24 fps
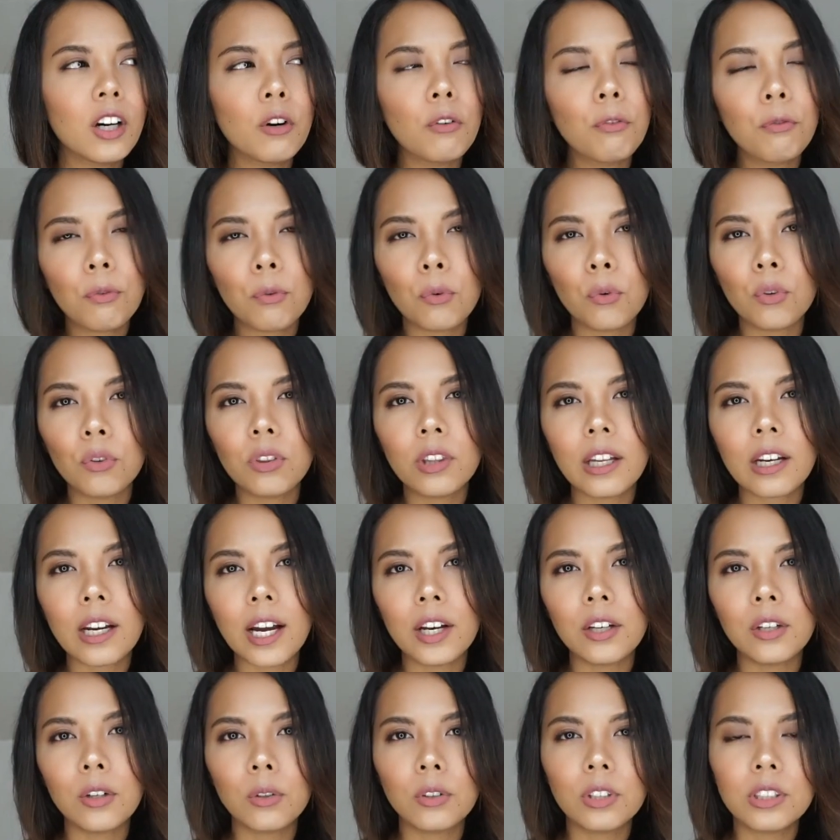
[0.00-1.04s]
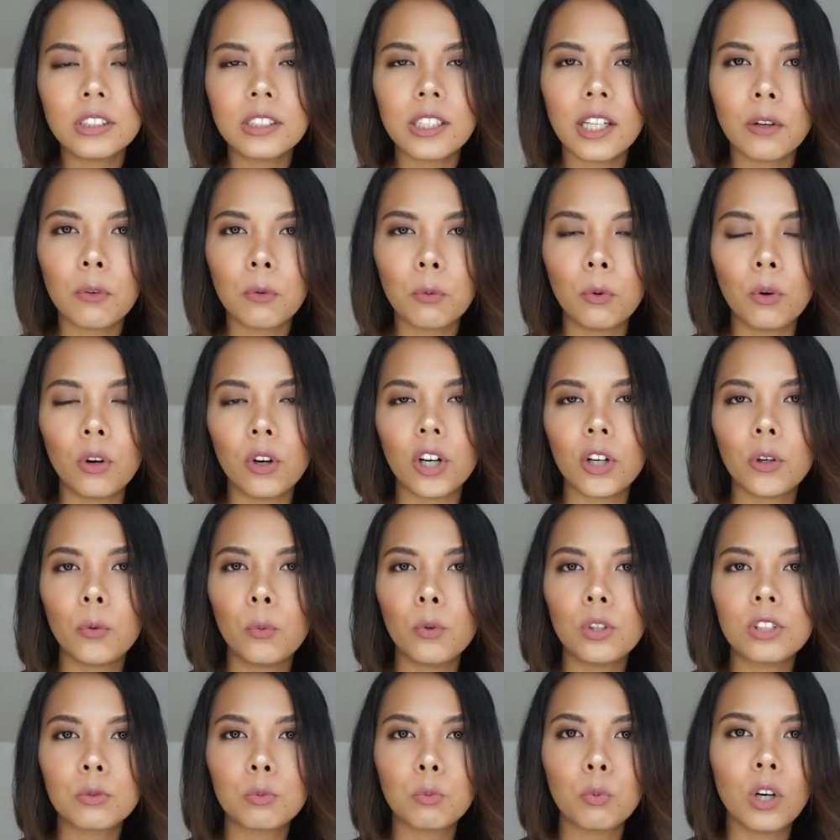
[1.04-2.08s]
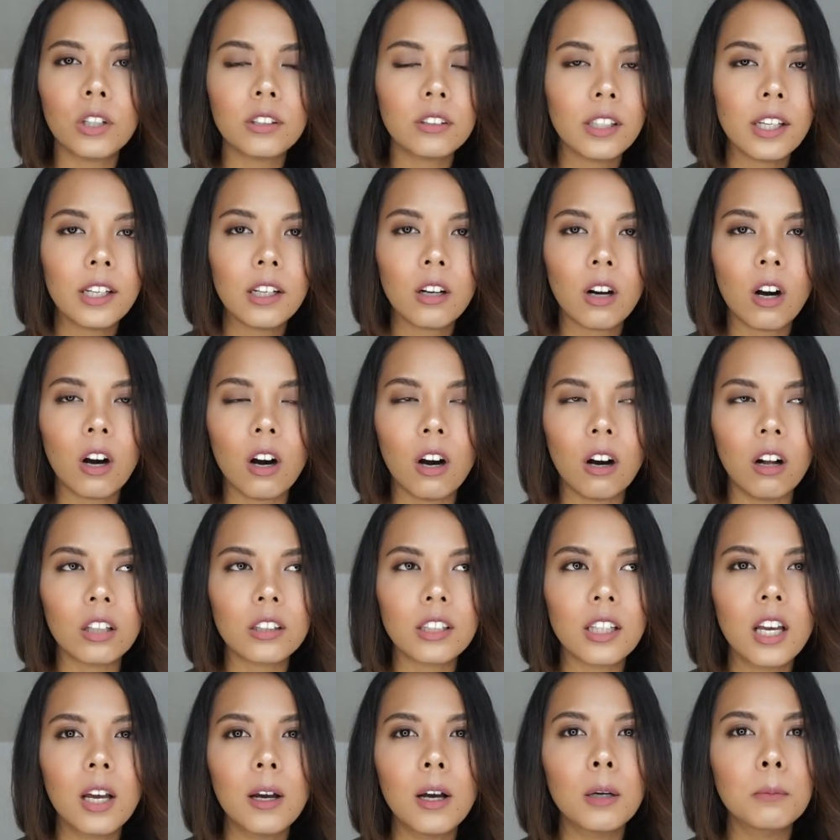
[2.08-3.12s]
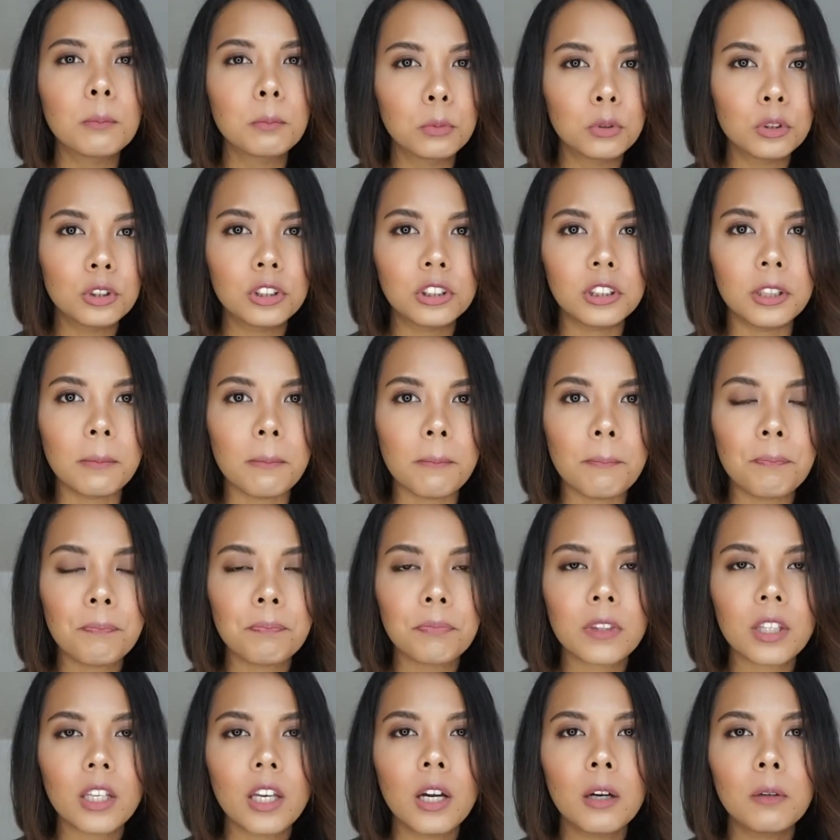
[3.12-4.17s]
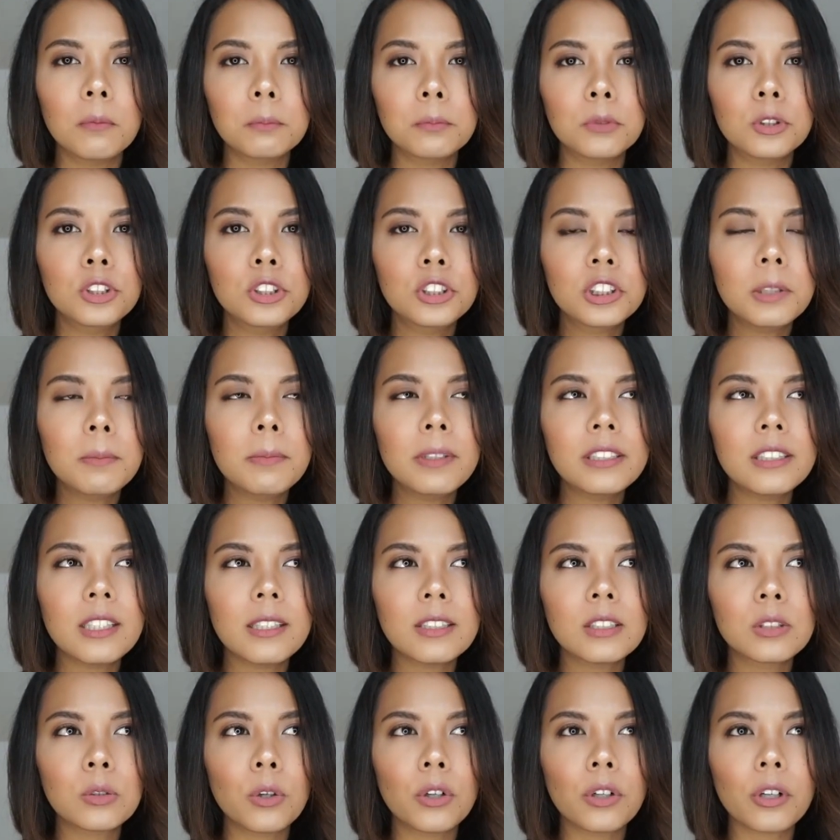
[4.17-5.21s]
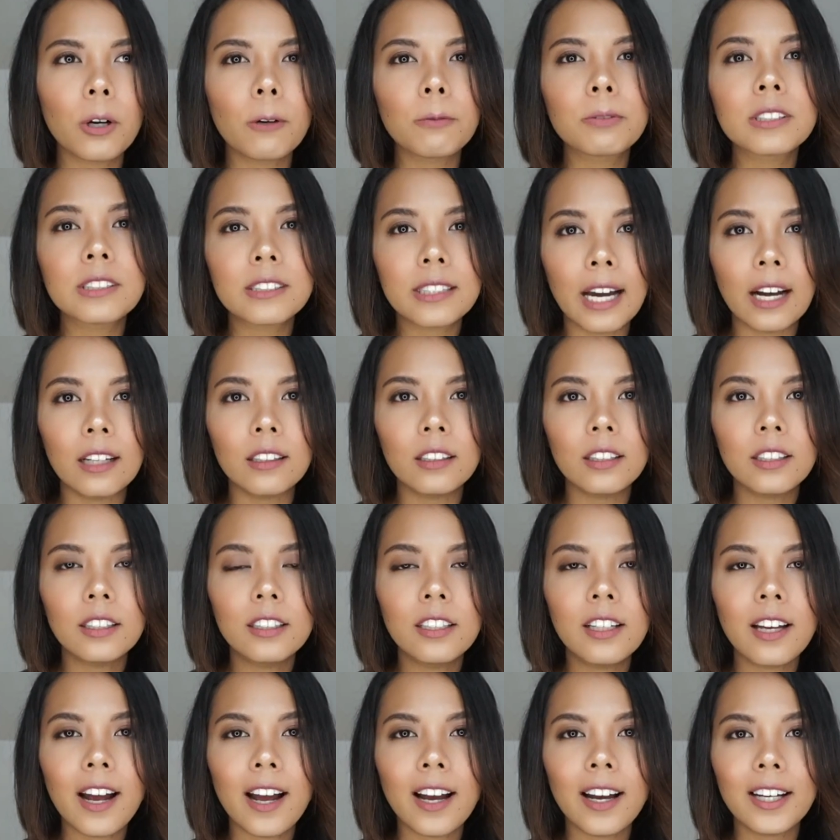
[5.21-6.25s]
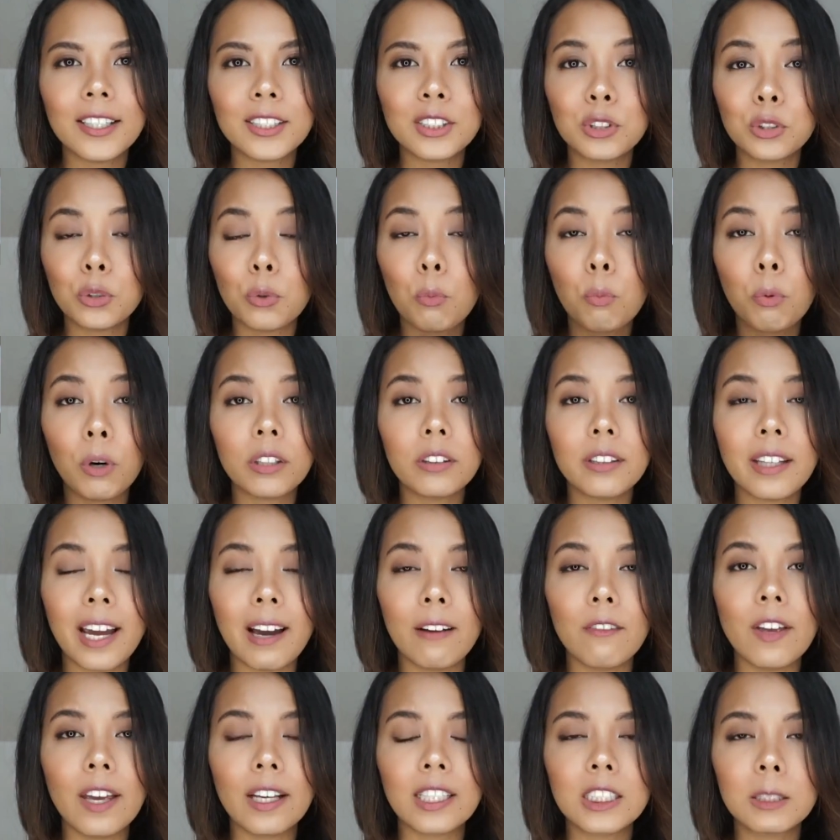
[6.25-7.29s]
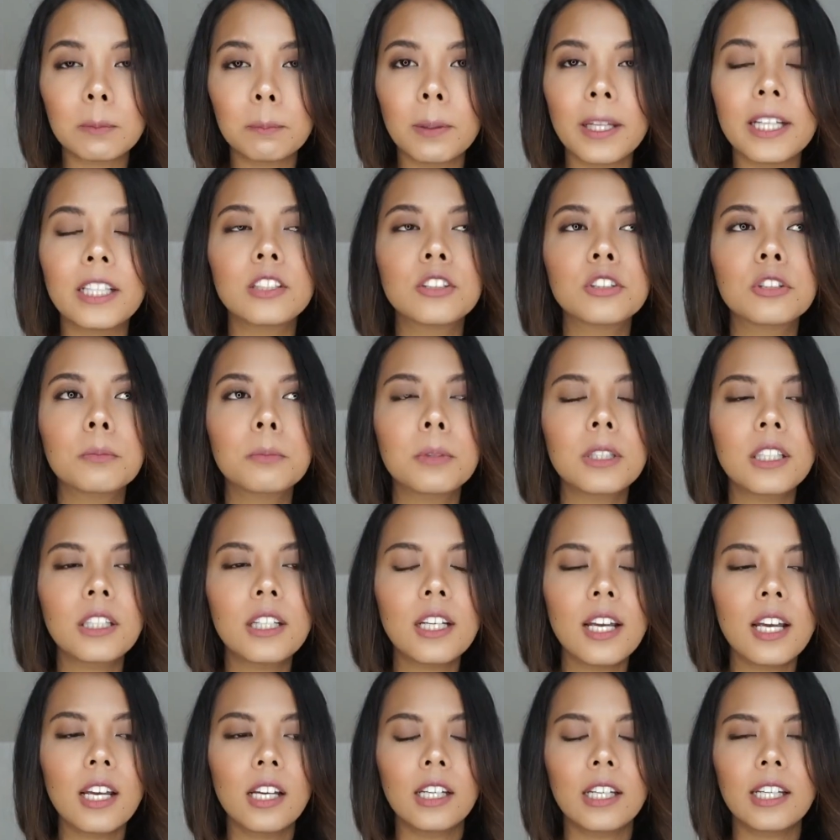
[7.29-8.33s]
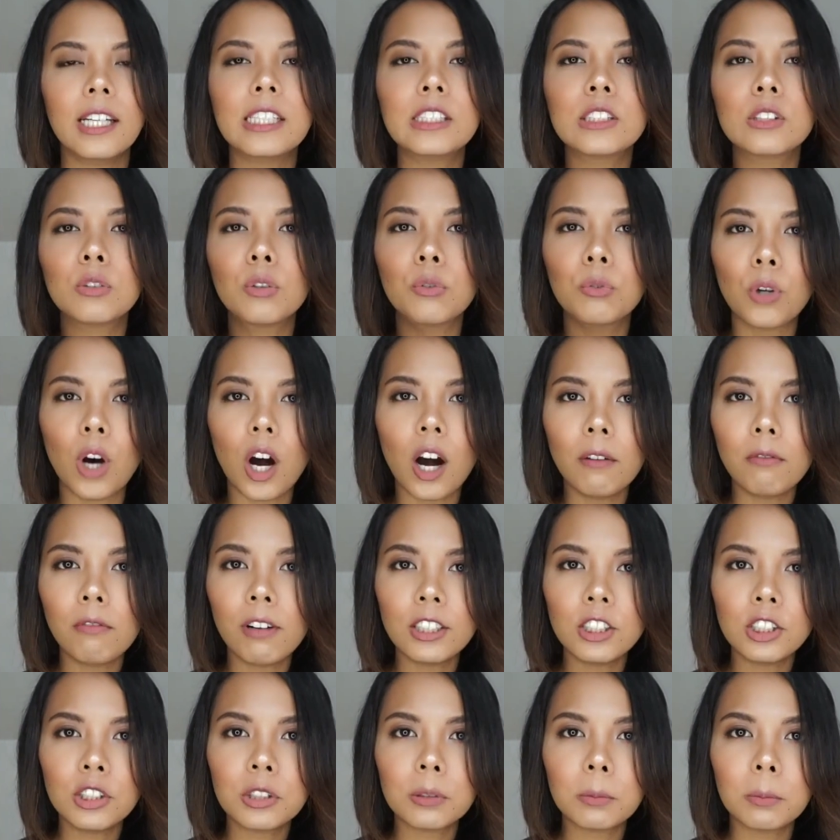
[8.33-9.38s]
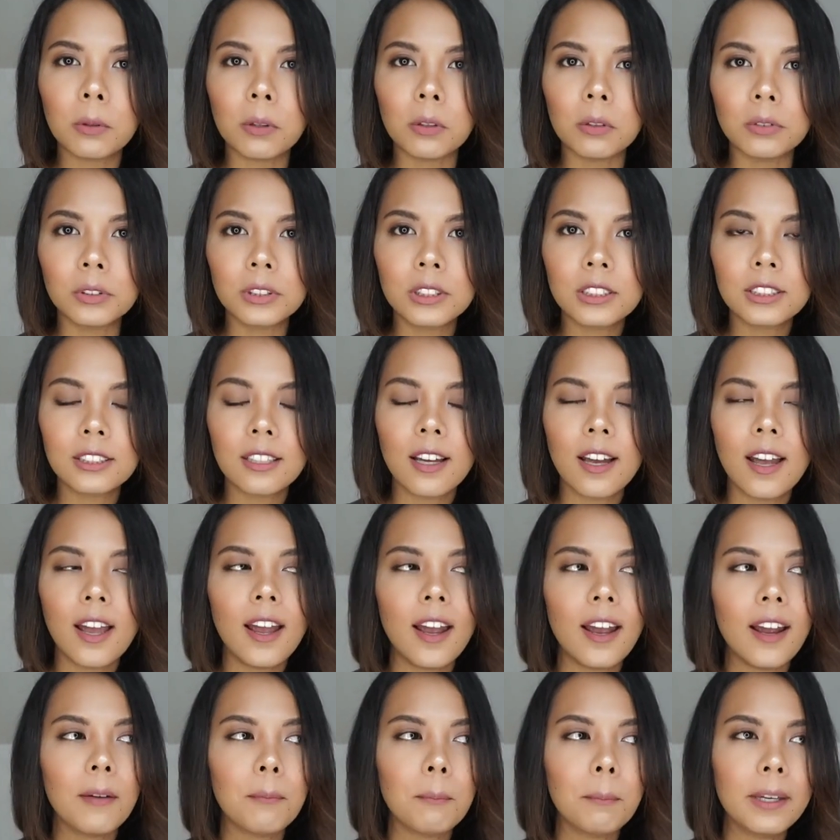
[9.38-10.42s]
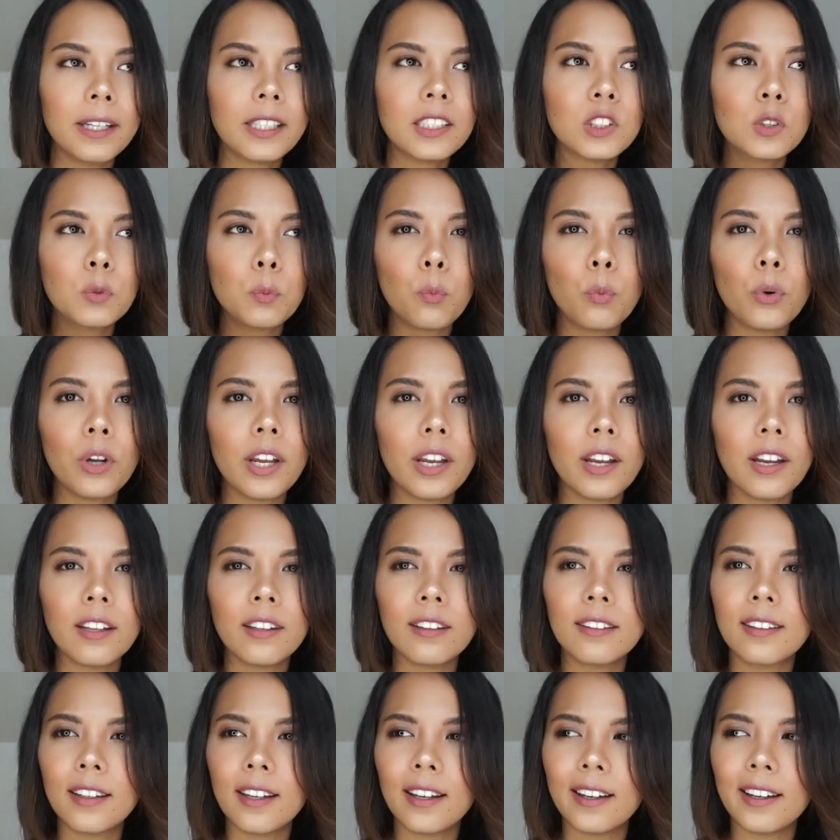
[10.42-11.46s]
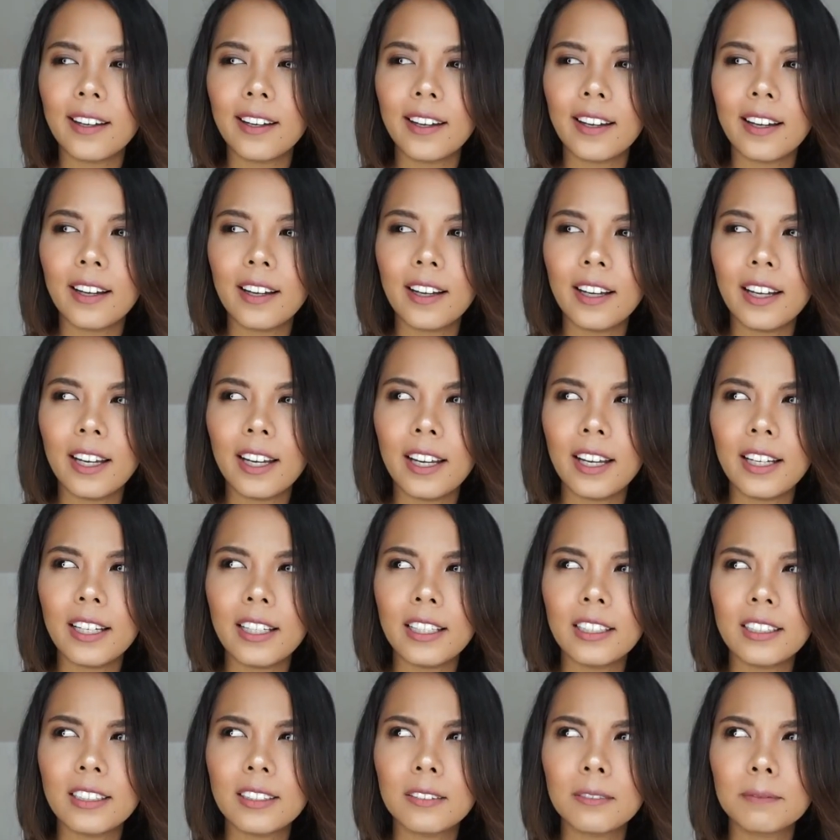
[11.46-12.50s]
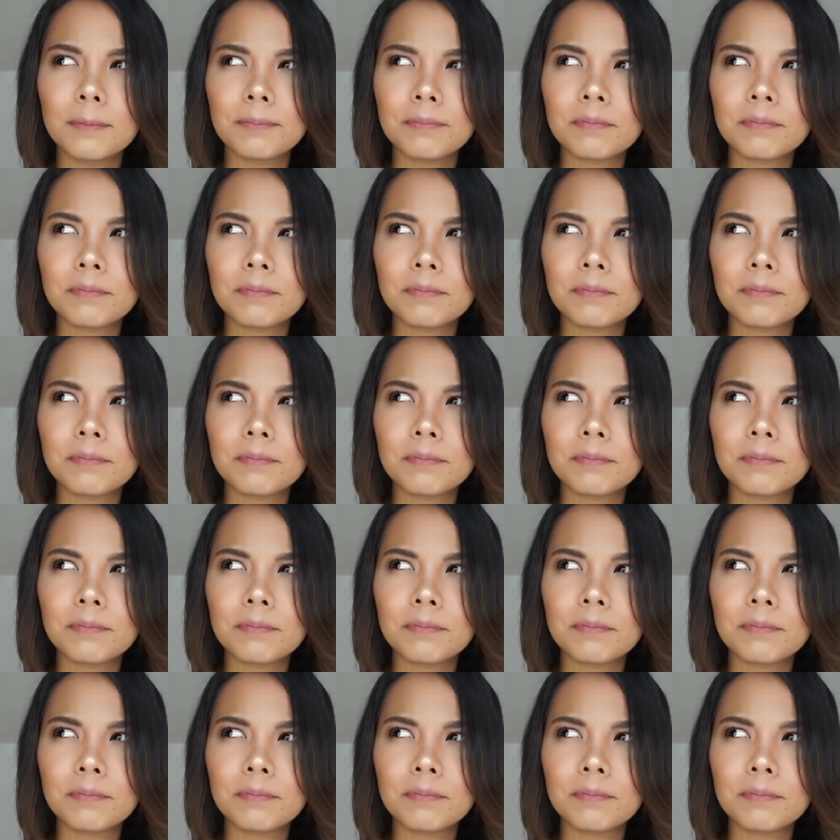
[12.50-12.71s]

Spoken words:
of food that I noticed at work, which what they call muchim. Muchim is a sort of salad as to what they have explained to me. It's raw vegetables mixed with a